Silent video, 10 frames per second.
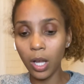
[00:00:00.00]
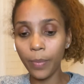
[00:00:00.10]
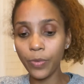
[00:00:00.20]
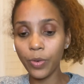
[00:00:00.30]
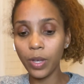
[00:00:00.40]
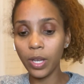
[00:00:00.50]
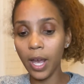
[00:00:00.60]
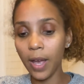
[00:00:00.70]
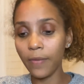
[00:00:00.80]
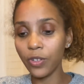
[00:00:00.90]
You could
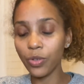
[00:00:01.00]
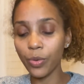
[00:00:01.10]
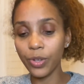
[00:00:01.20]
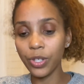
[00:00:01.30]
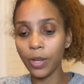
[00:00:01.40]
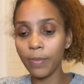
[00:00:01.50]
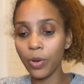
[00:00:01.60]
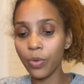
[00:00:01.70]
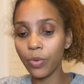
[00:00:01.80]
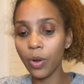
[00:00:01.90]
have a Taurus Sun
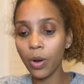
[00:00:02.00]
Moon